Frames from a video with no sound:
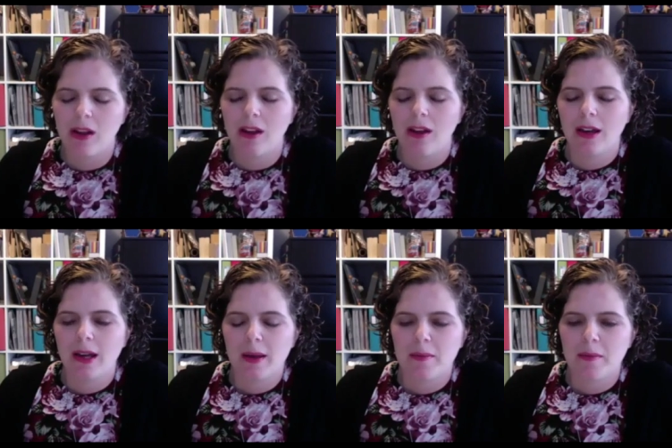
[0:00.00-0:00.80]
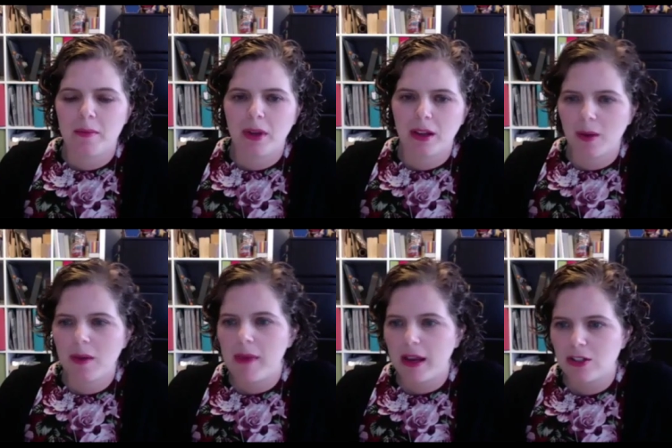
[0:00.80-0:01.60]
But going
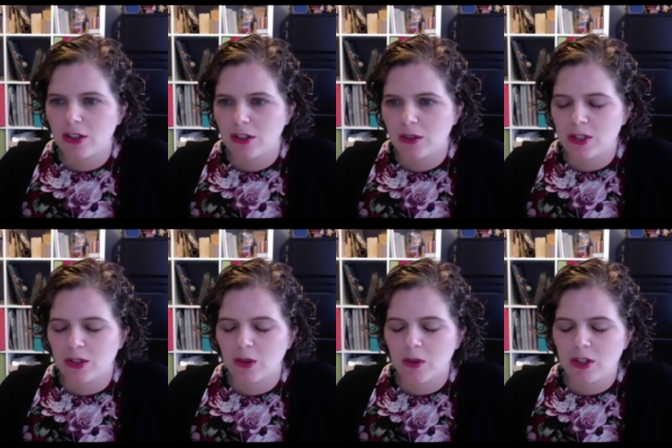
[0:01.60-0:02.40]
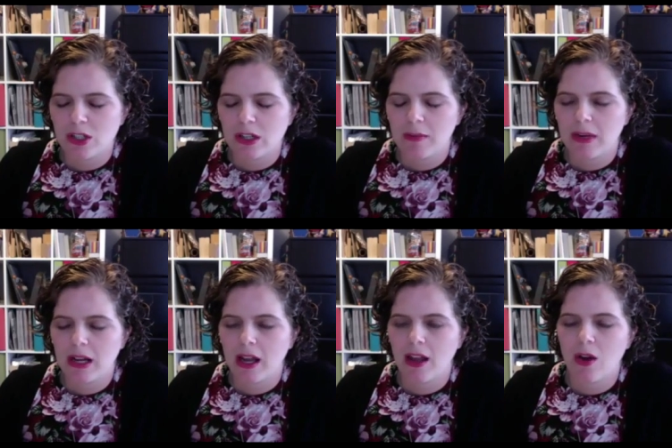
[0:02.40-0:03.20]
back to your original question, I mean,
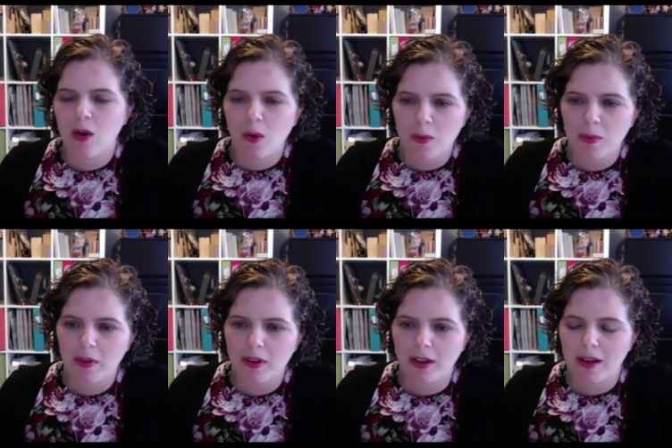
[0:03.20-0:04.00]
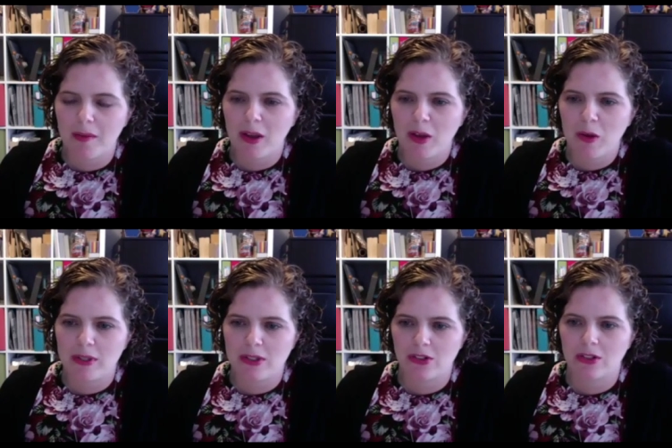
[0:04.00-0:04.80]
I hope, my hope
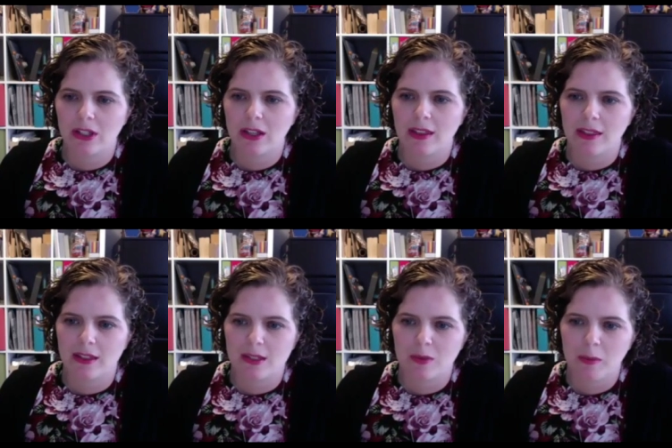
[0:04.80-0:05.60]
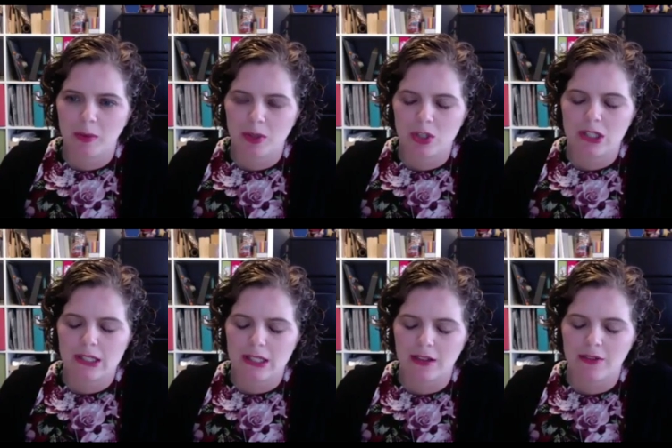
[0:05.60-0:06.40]
is certainly that this will push us
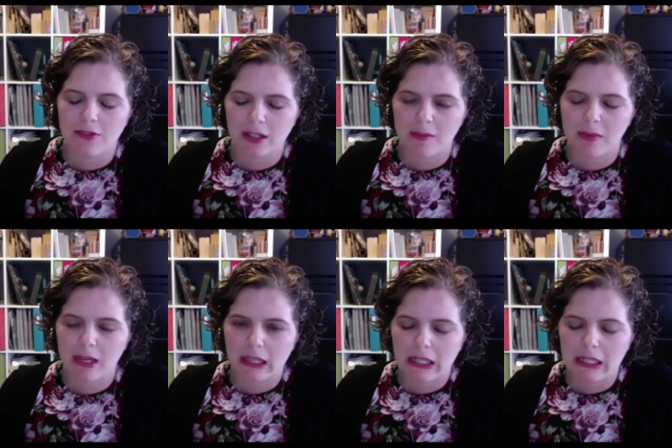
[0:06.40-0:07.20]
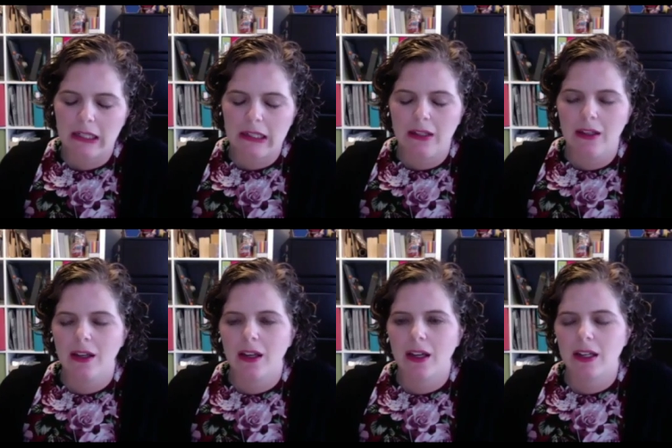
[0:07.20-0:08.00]
in a fundamentally
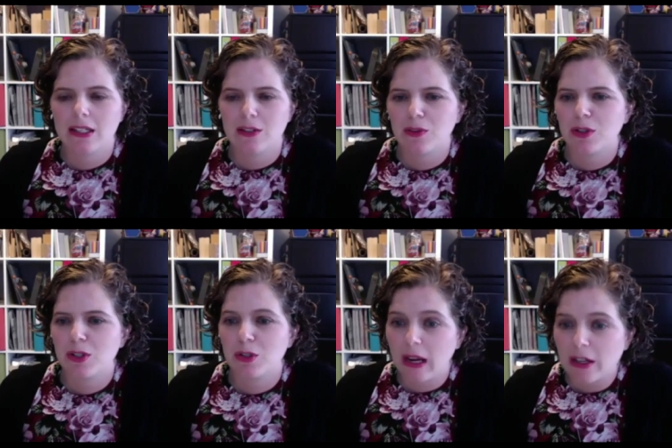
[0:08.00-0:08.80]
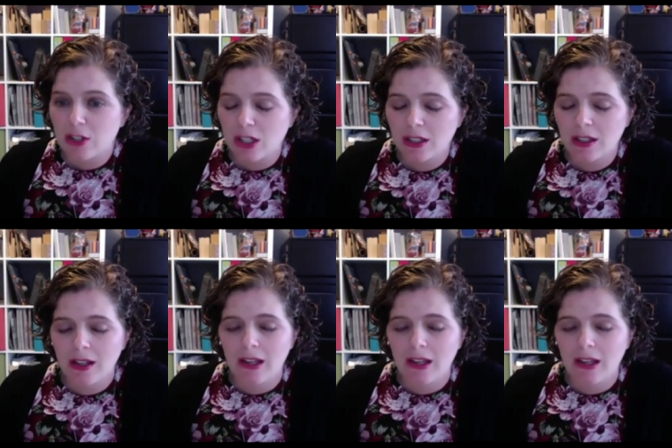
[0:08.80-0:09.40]
different direction.